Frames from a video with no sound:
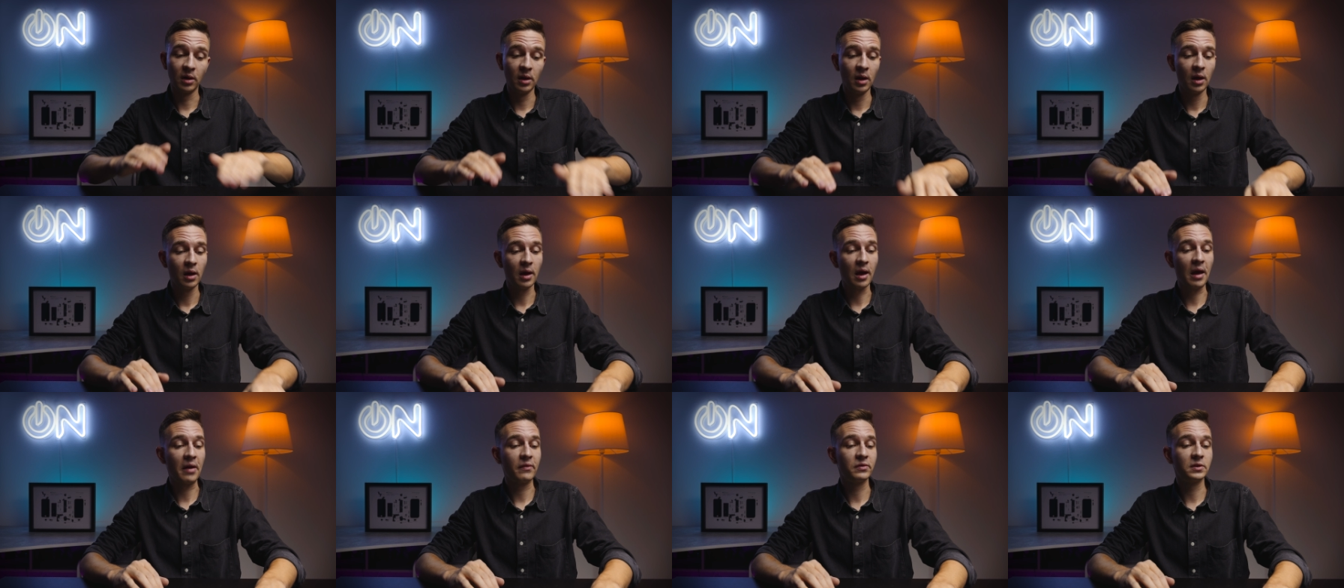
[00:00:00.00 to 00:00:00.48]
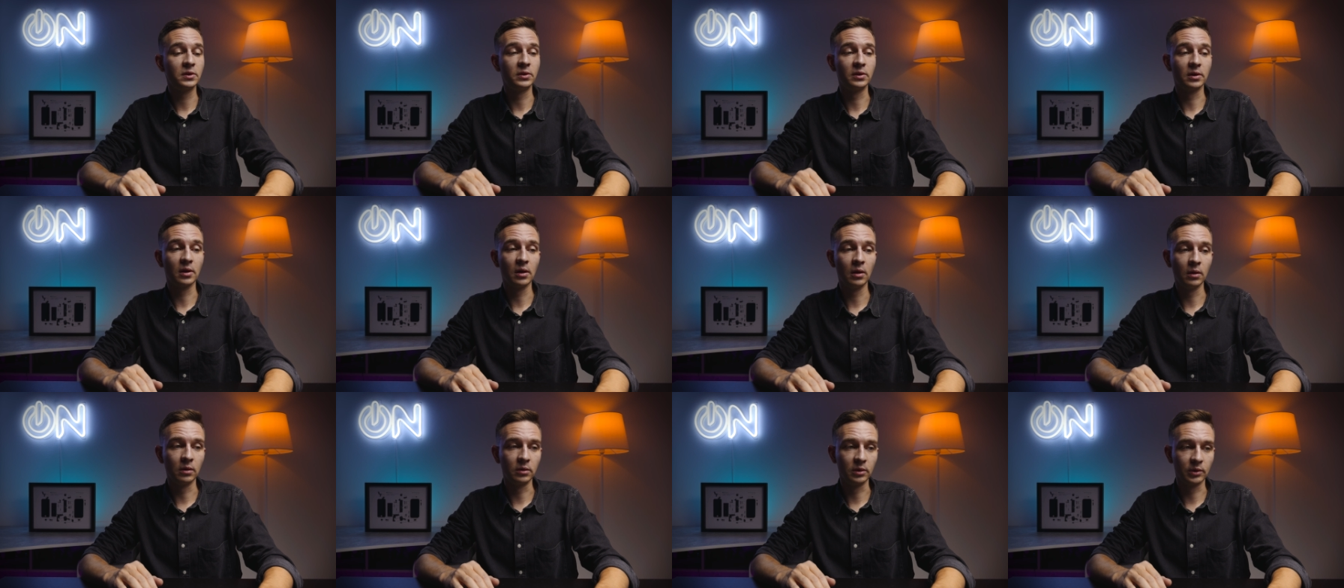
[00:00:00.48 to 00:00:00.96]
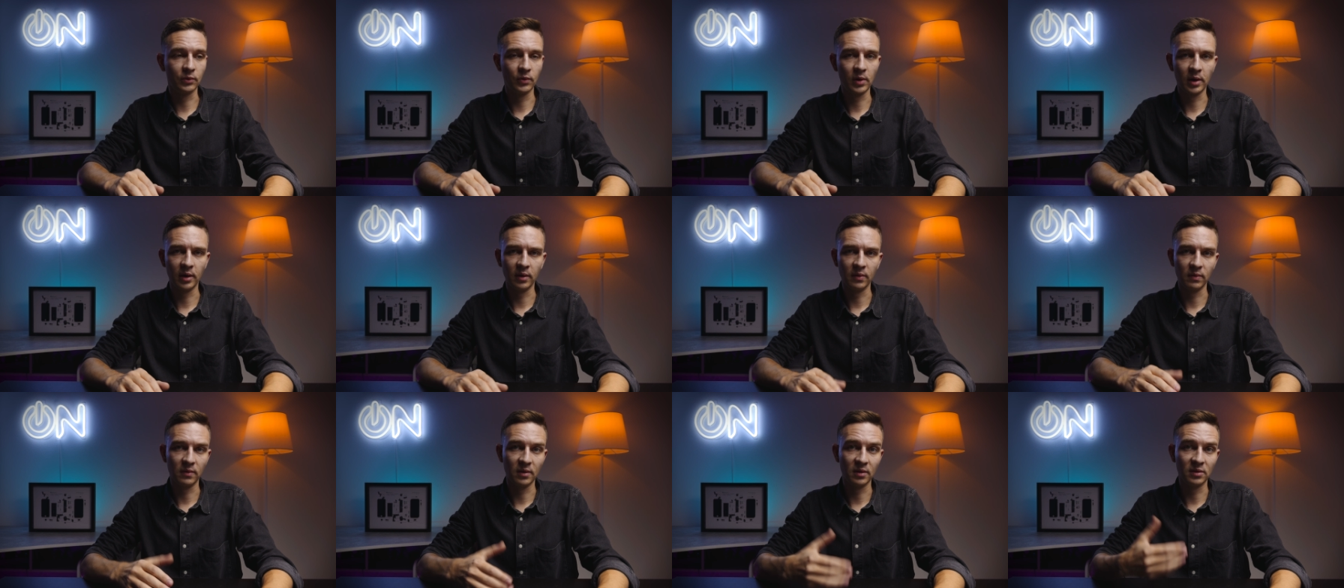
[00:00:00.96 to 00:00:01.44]
after color
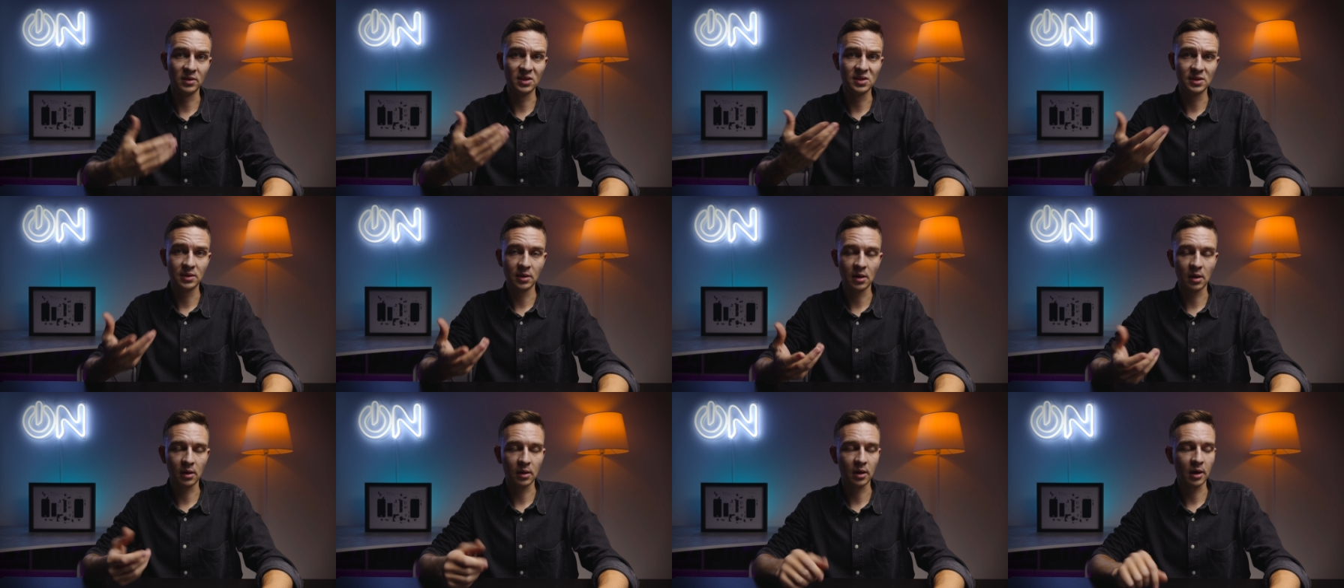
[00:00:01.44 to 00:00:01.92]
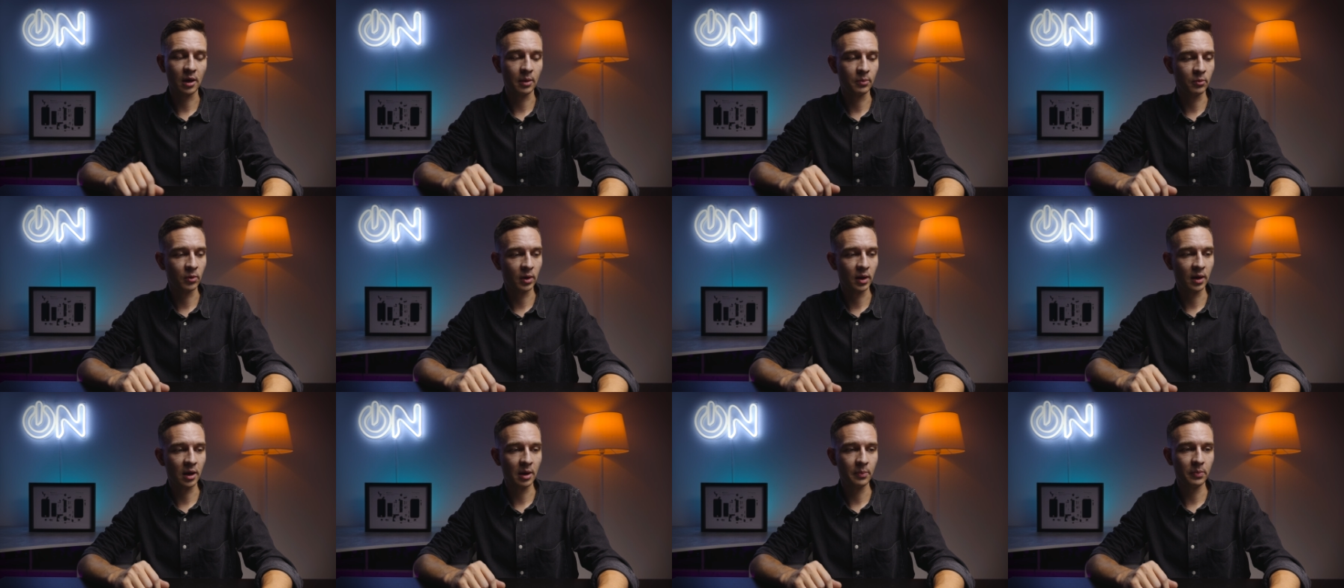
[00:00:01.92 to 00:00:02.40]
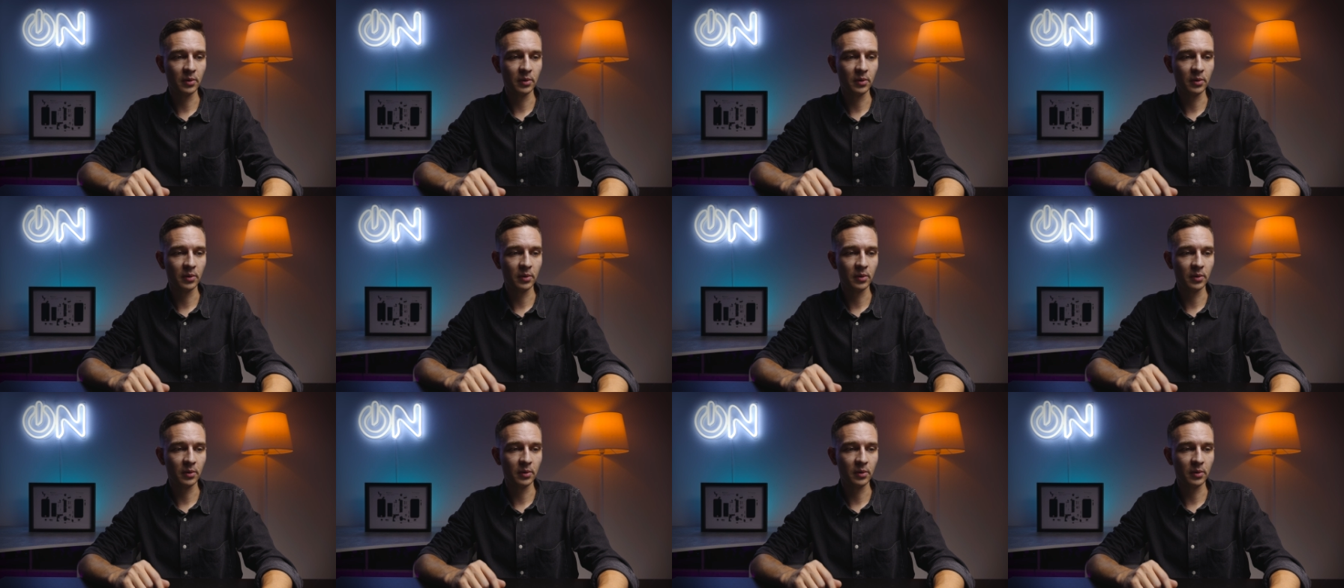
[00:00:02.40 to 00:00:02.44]
grading than the stock camera app.